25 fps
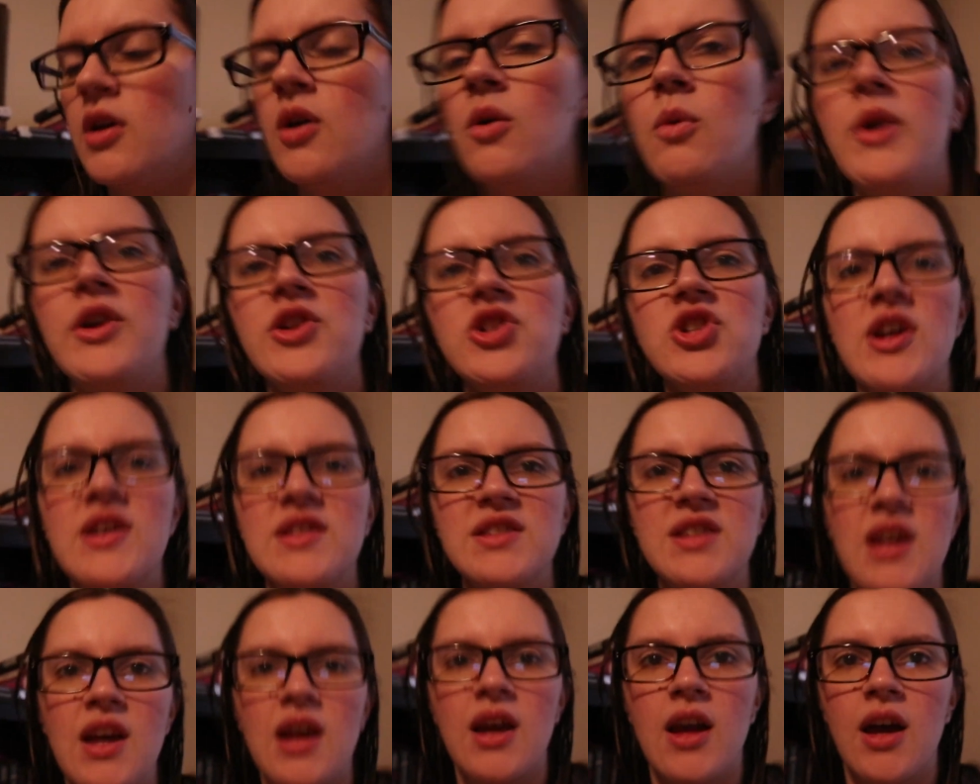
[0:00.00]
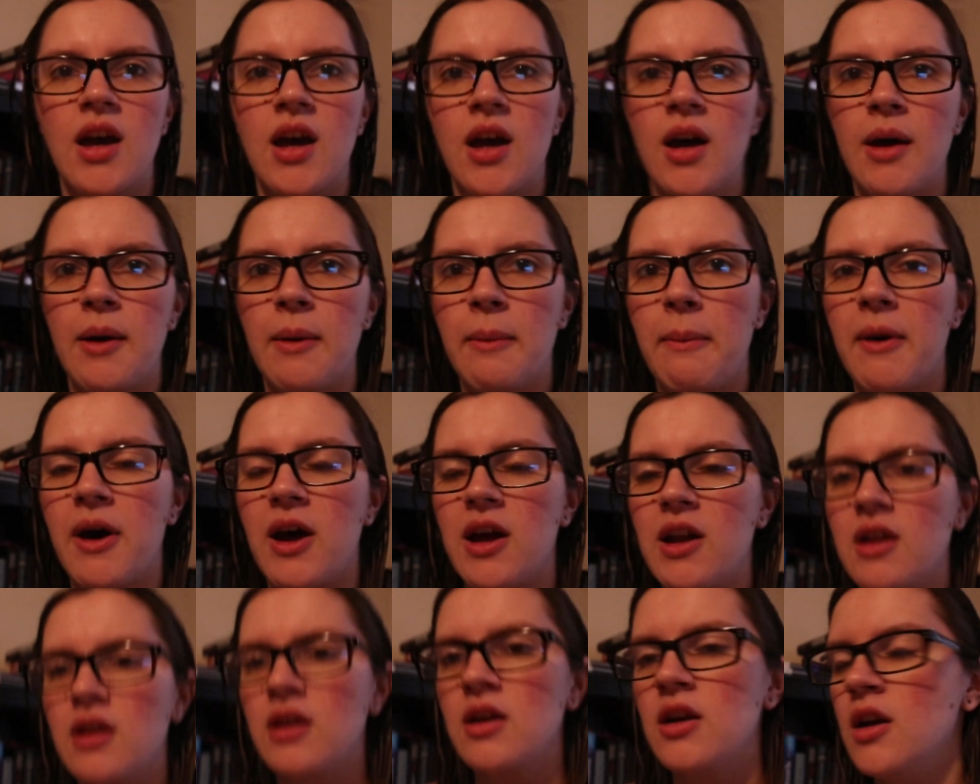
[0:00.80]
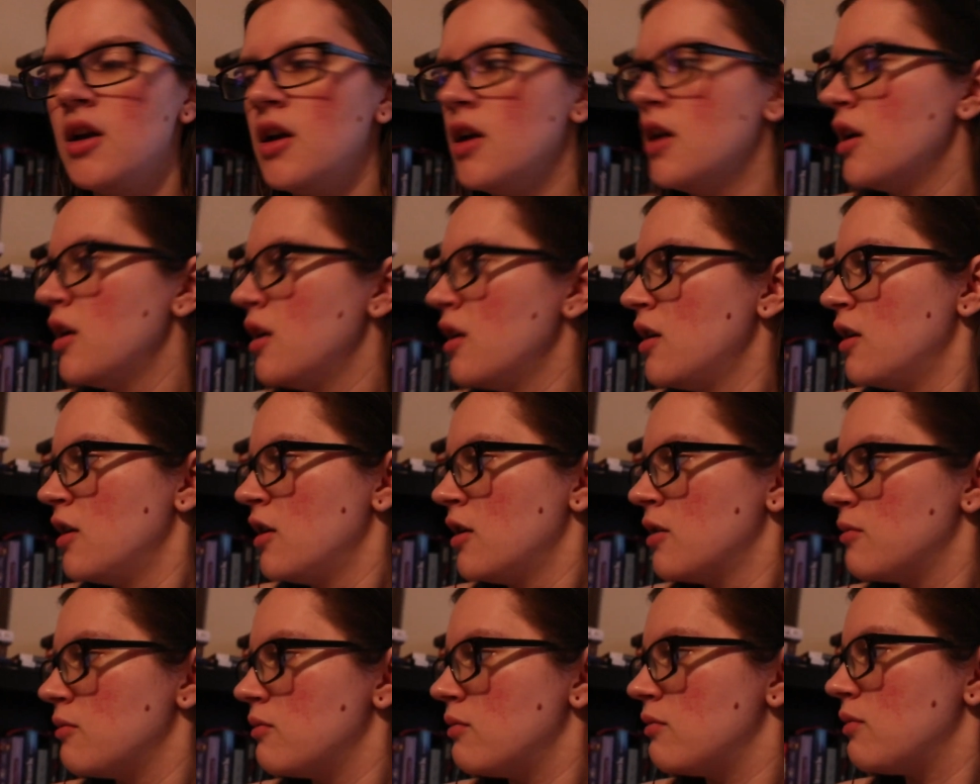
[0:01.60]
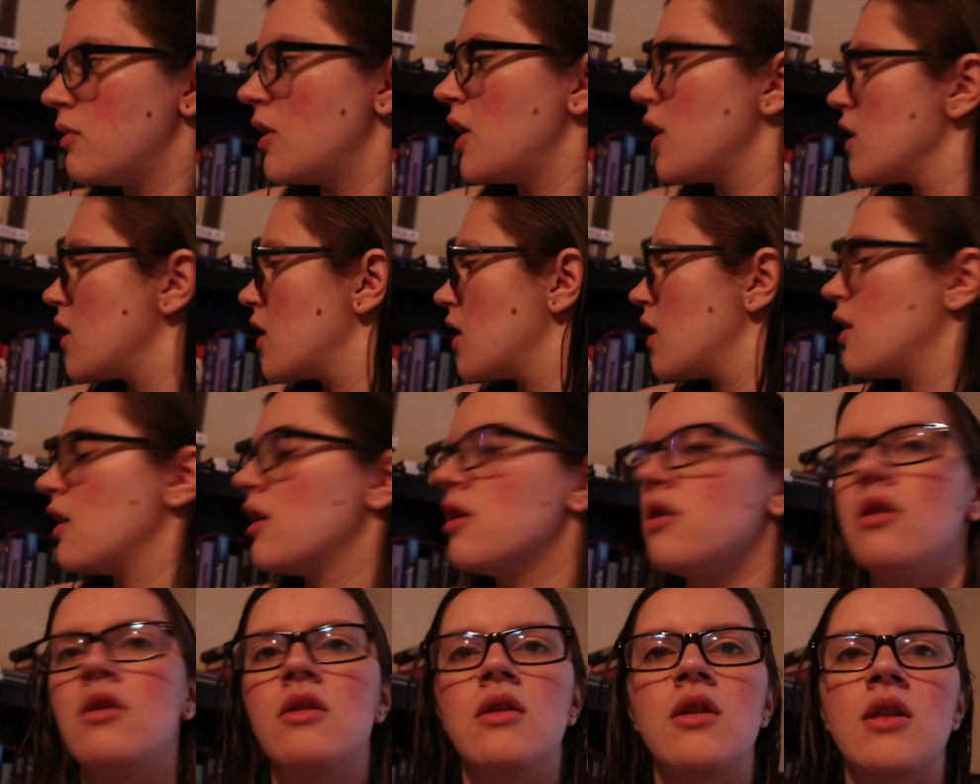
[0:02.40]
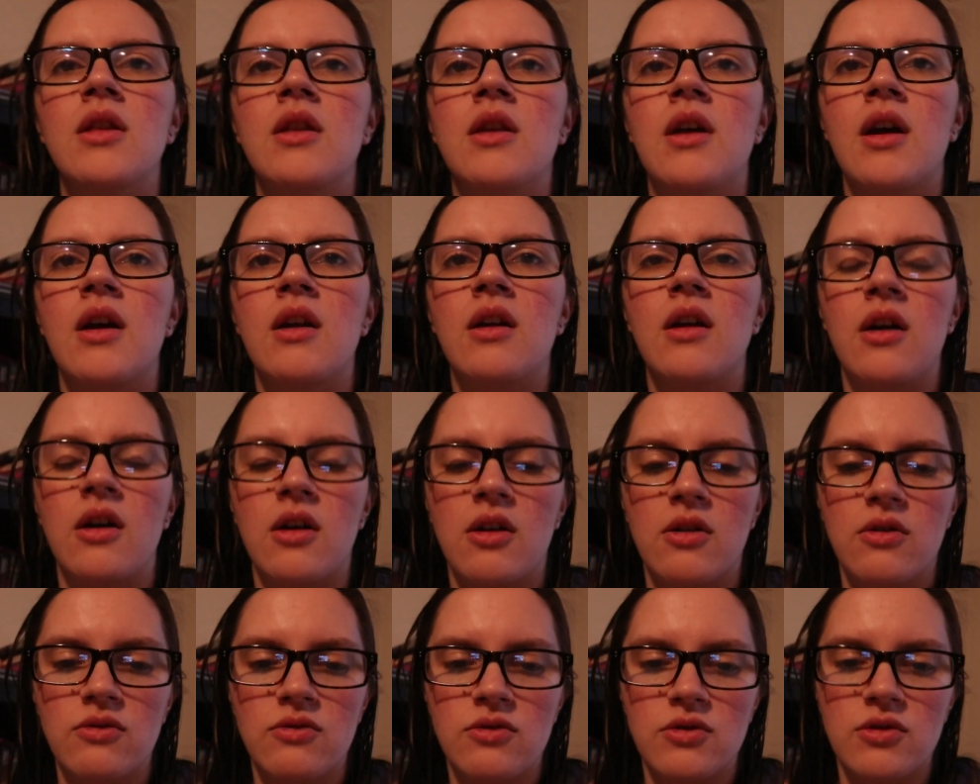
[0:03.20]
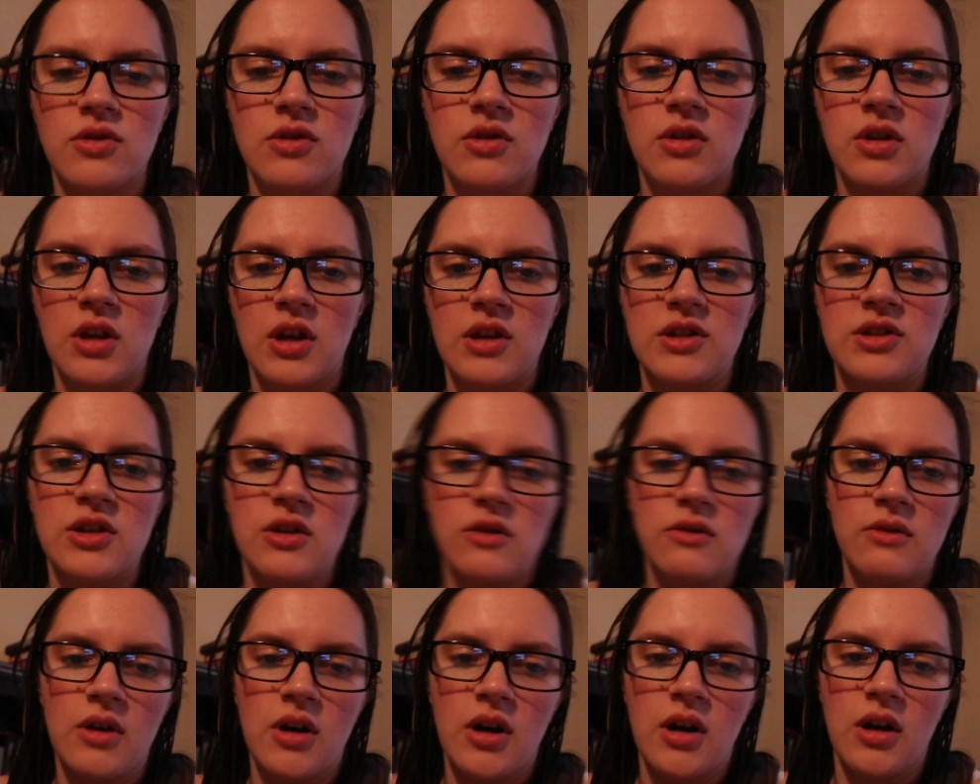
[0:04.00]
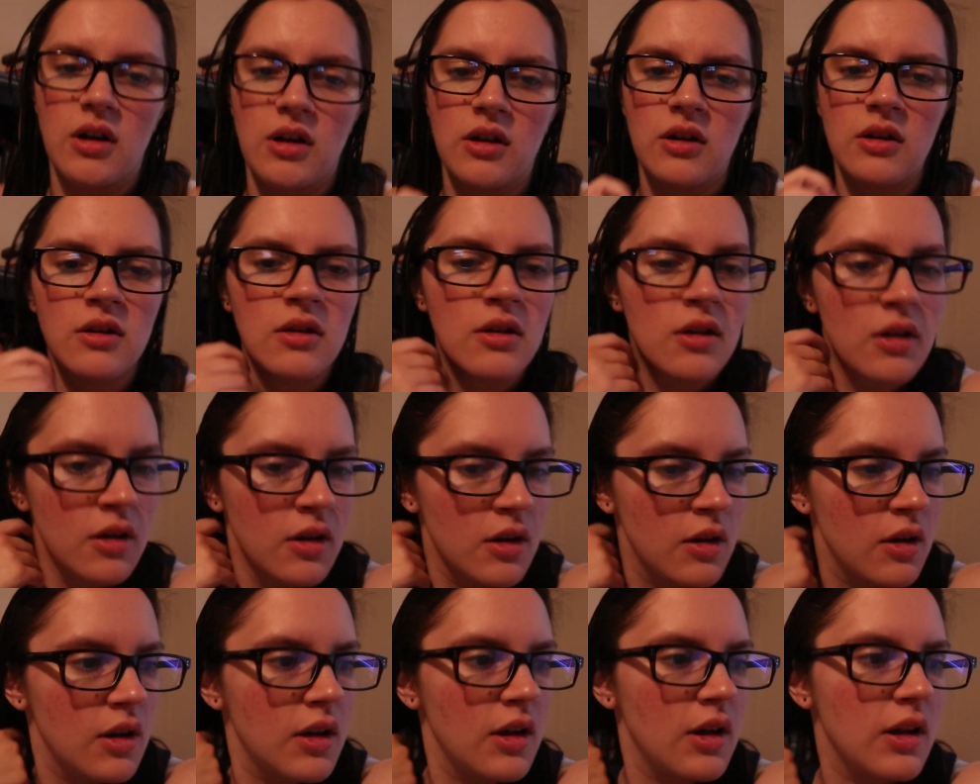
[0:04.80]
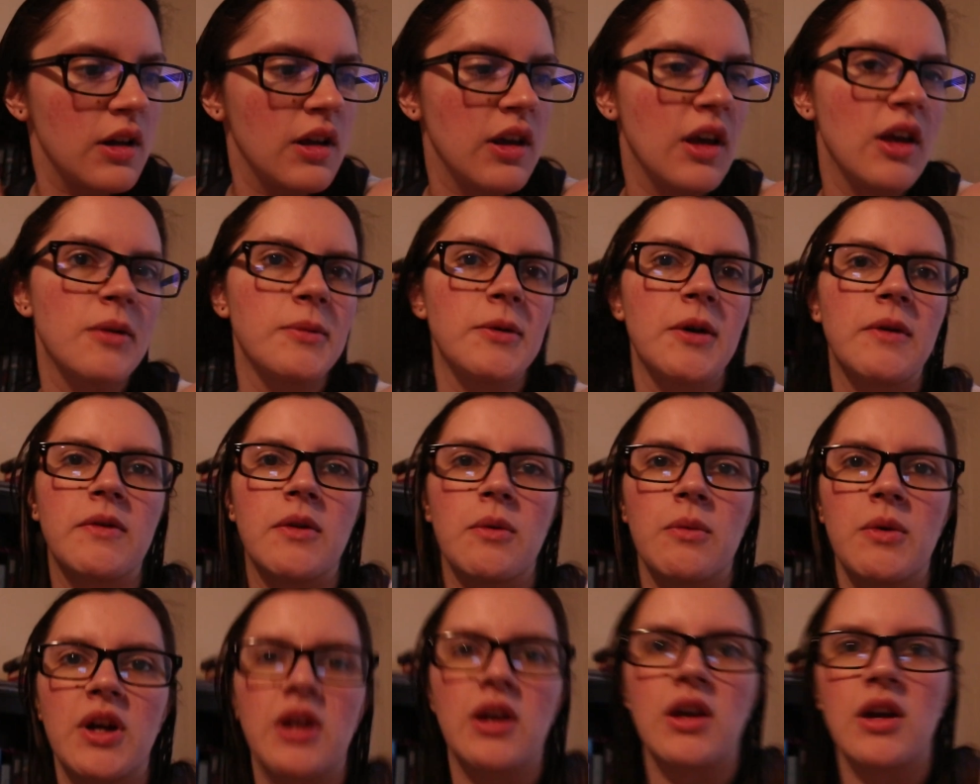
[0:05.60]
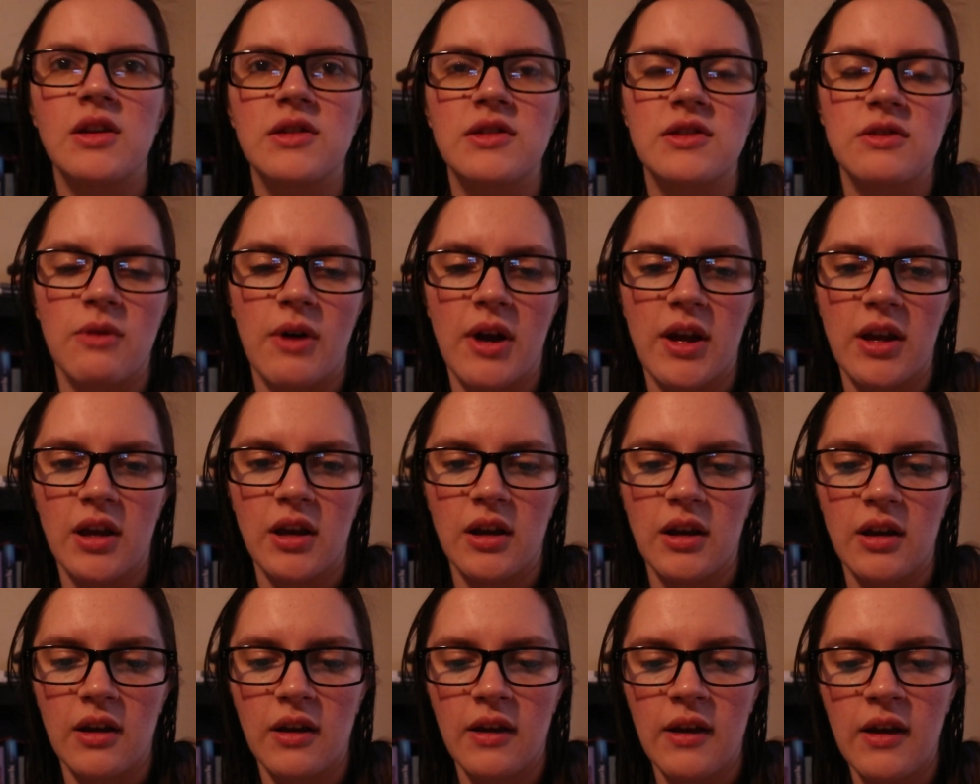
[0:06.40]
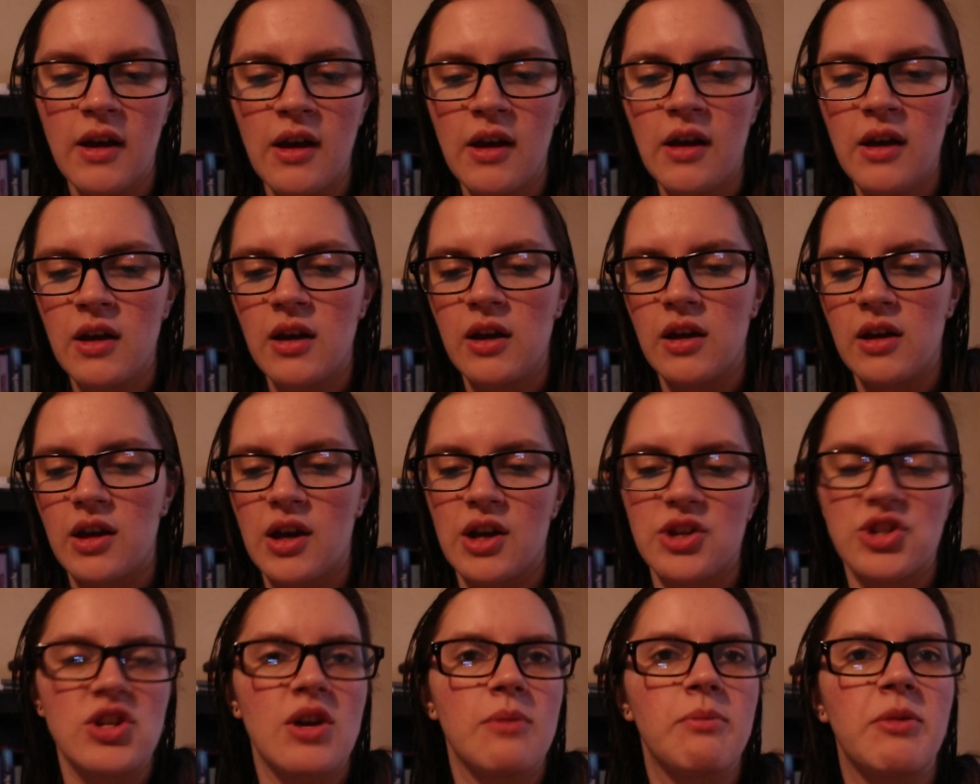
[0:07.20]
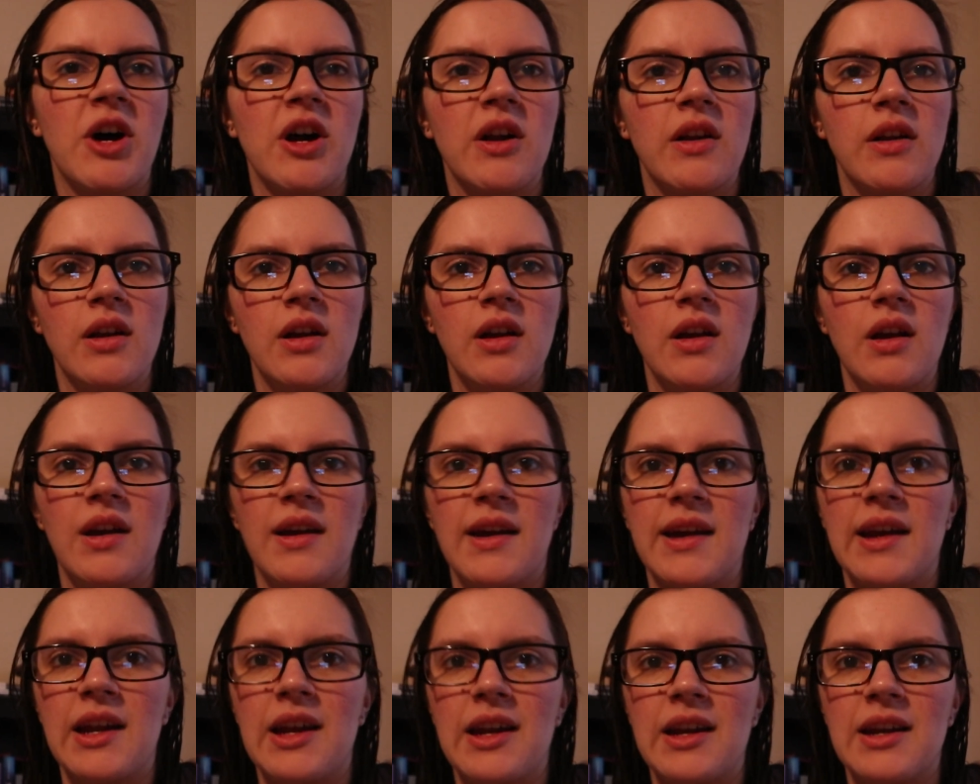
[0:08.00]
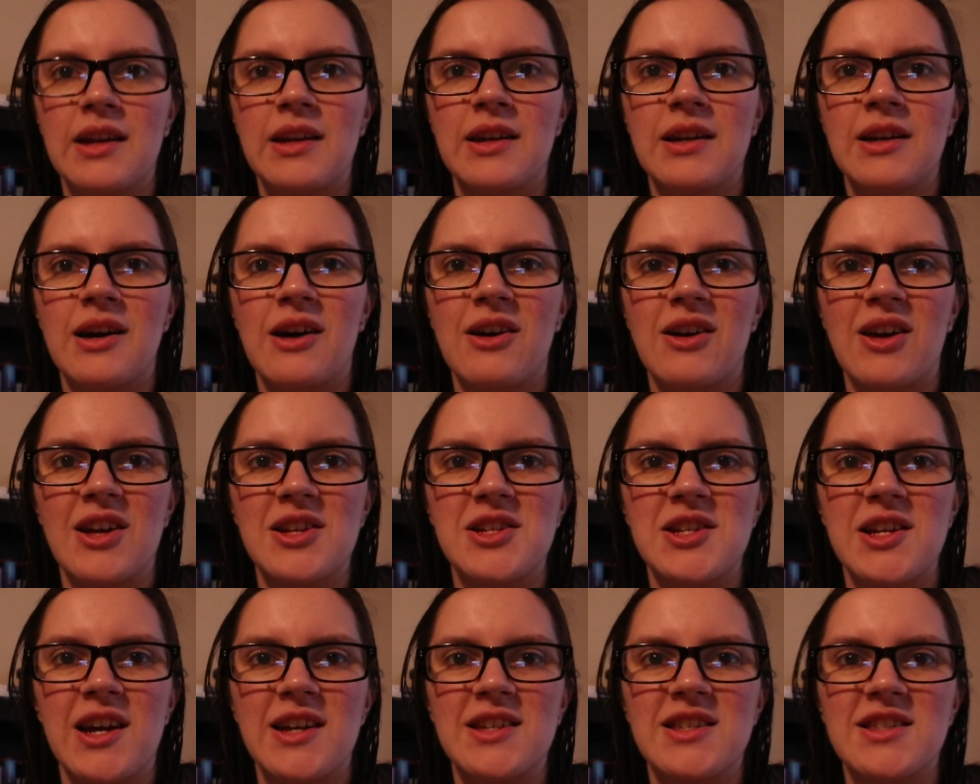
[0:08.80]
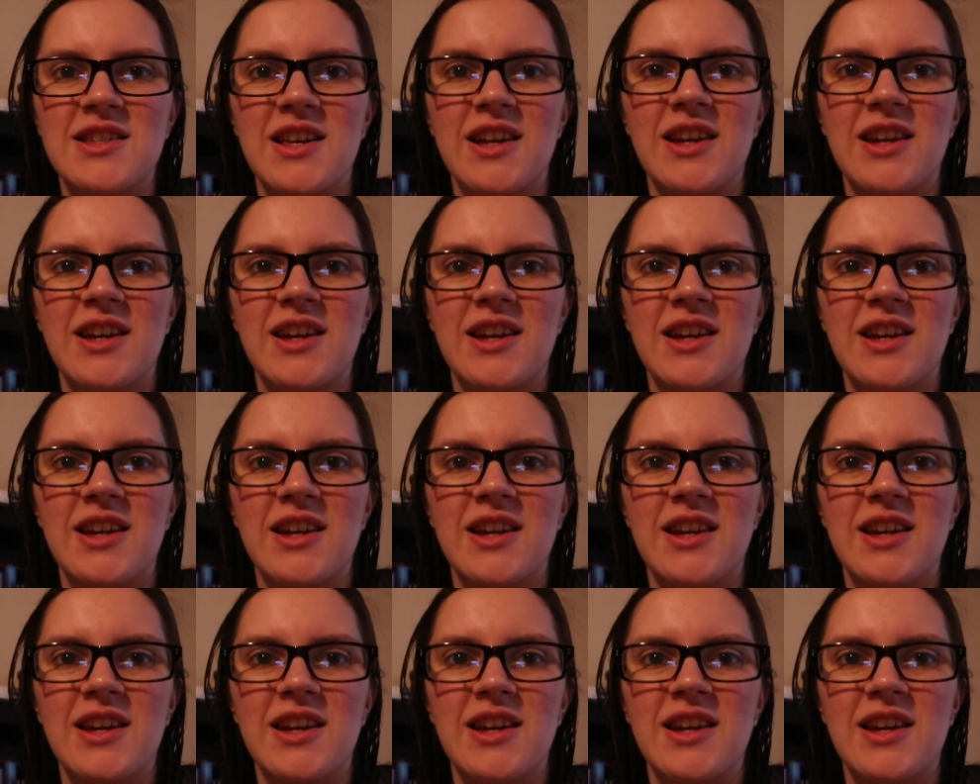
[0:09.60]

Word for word: we shall see. But, but yeah, other than that, I'll continue on Kingdom of the Wicked so I can catch up on it and I'll catch you guys